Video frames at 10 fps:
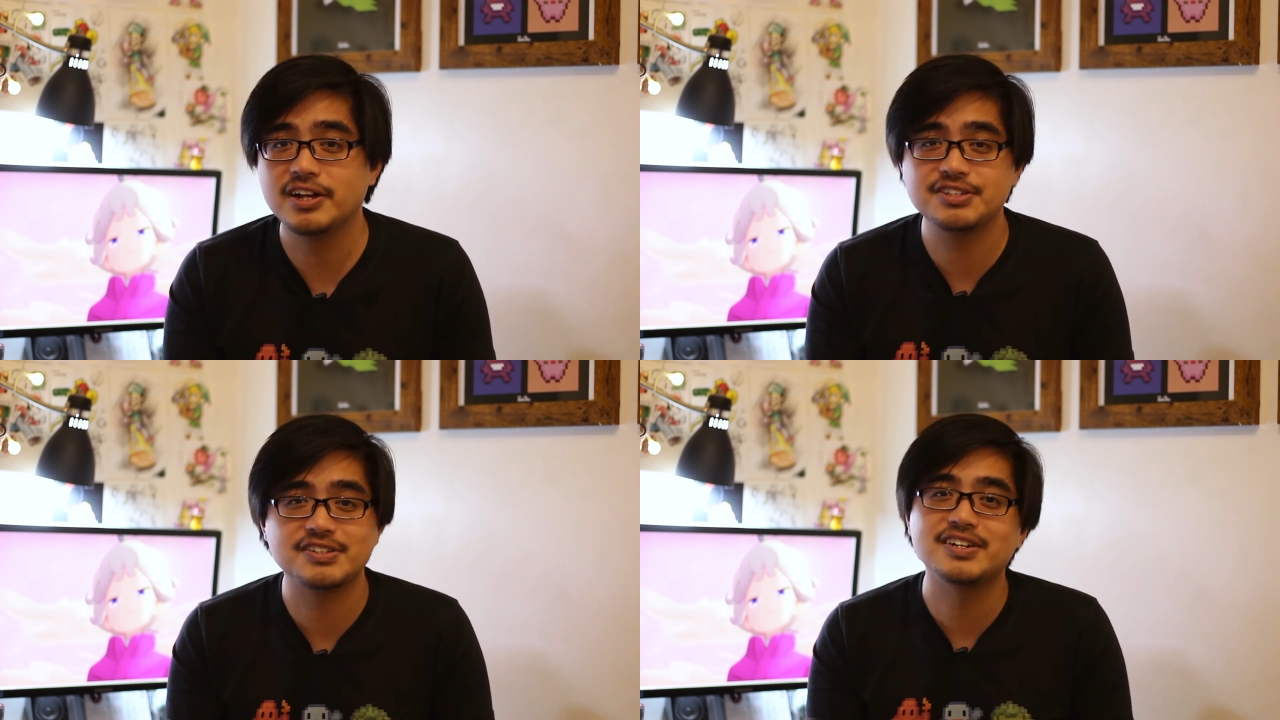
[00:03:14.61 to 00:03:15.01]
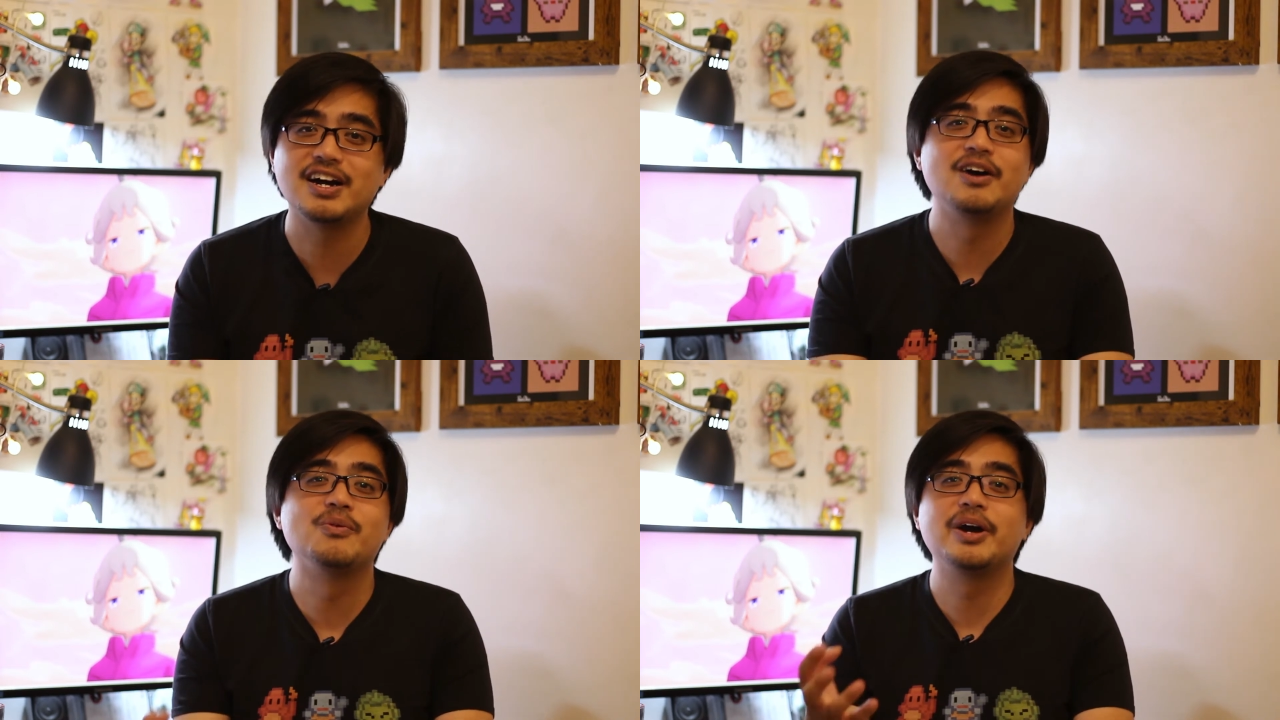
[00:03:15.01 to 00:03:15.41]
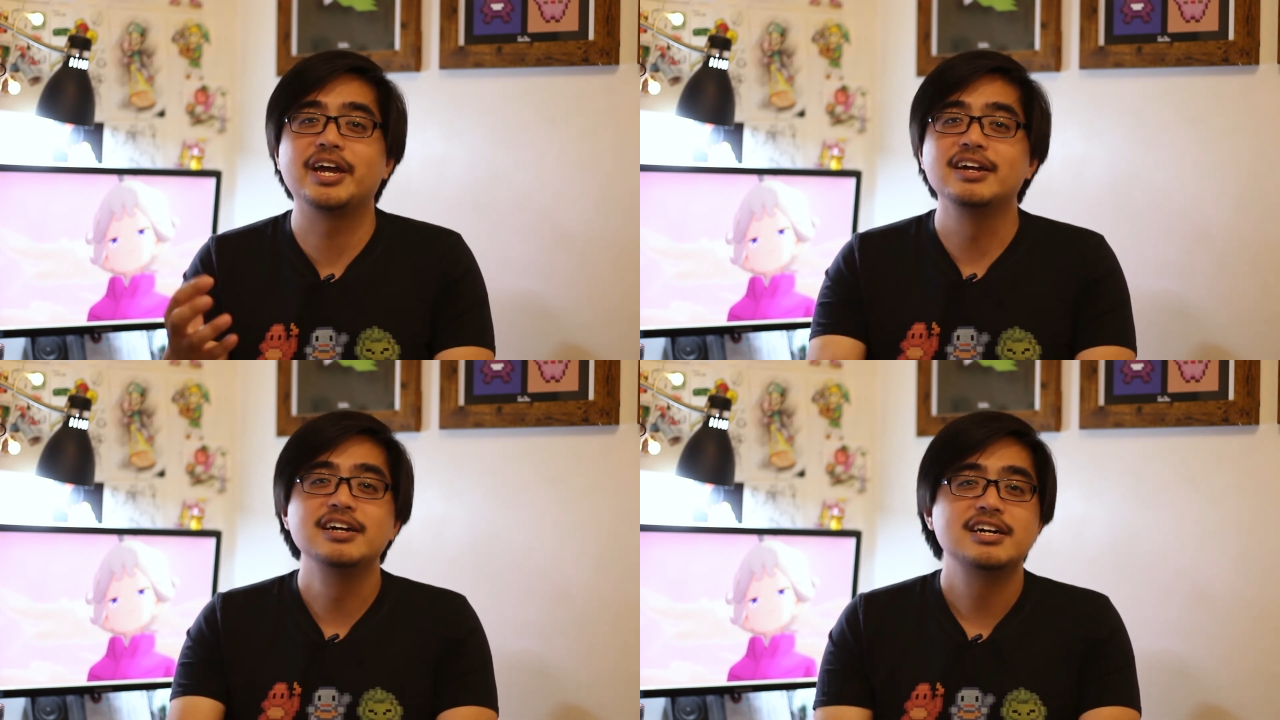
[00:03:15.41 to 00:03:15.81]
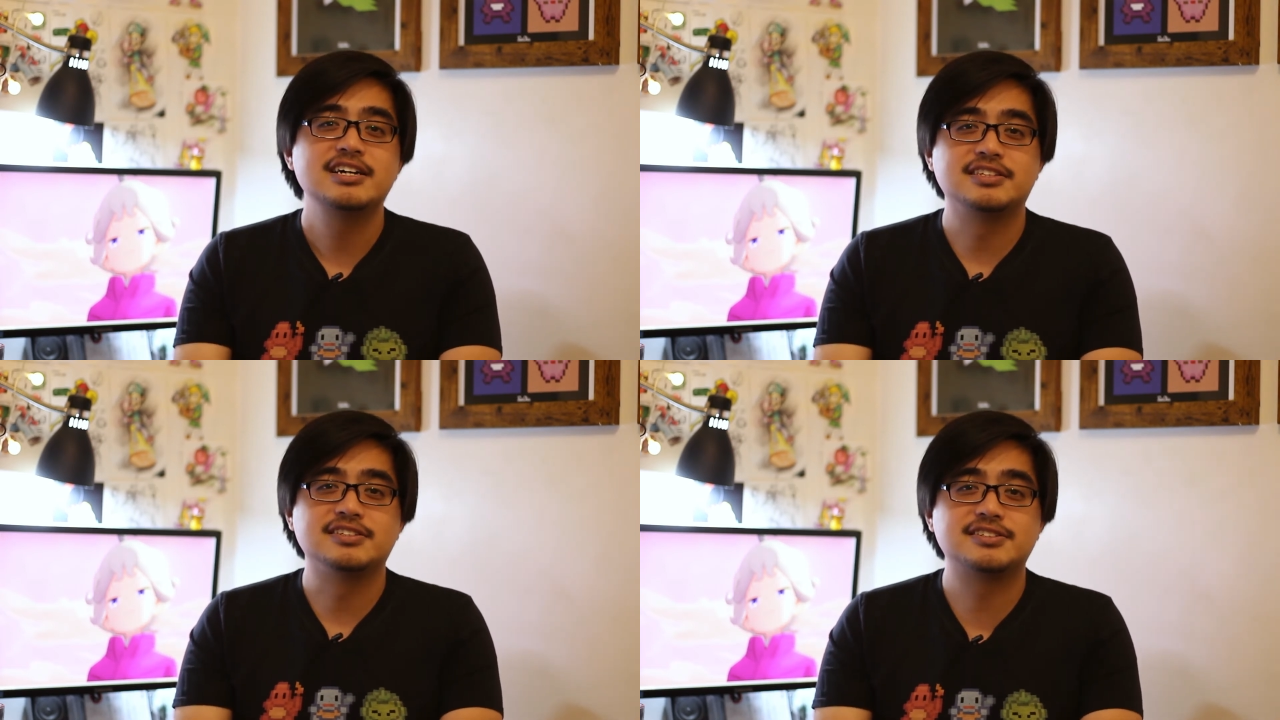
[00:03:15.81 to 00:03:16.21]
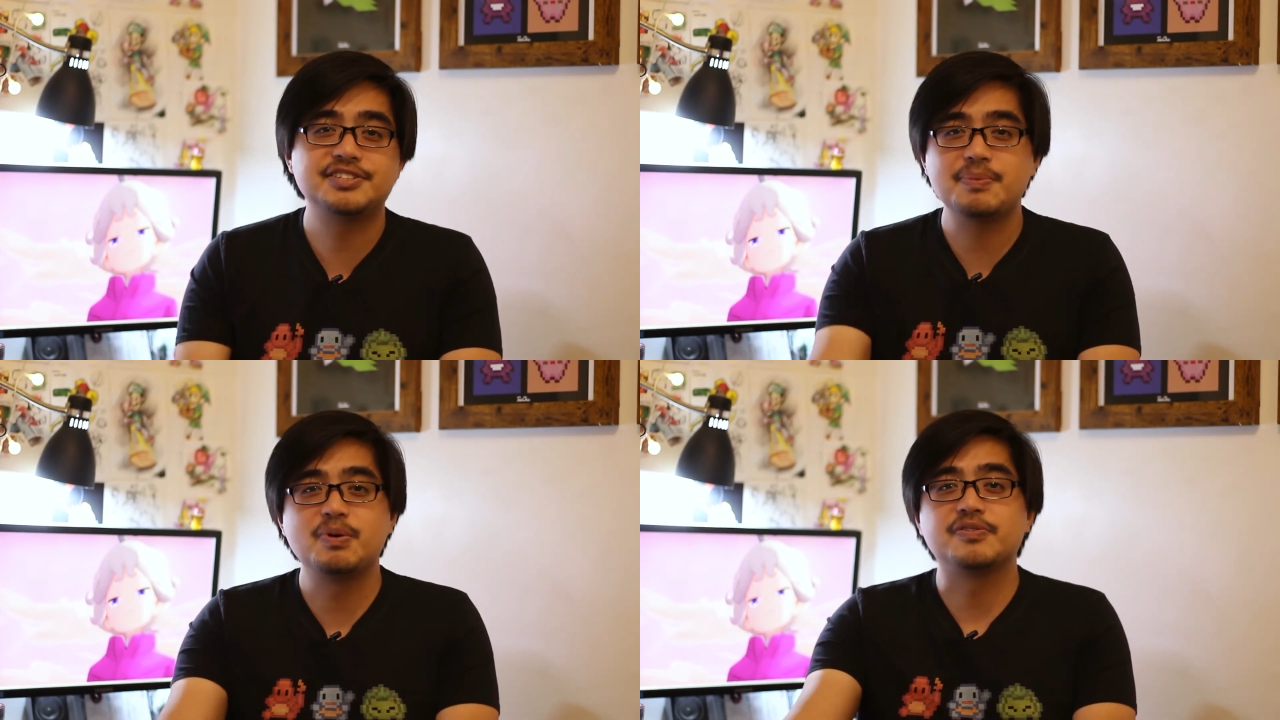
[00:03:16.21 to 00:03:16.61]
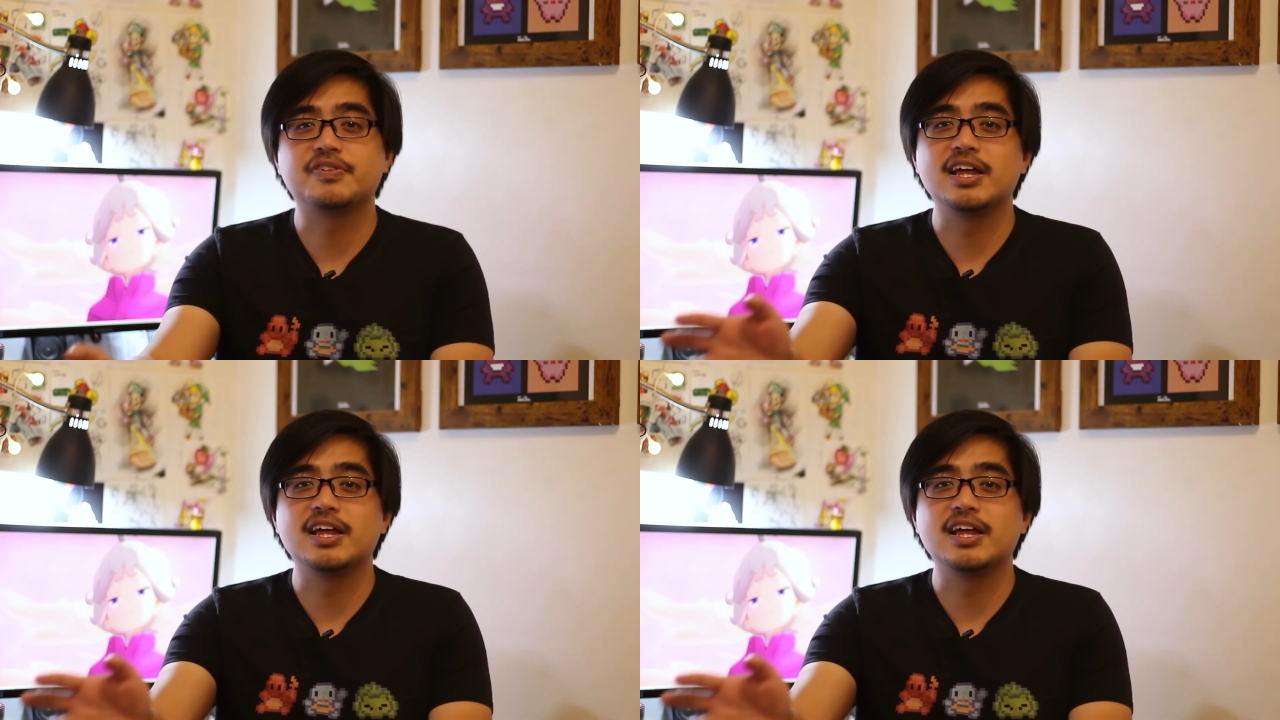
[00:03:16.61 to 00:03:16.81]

I just can't wait to step off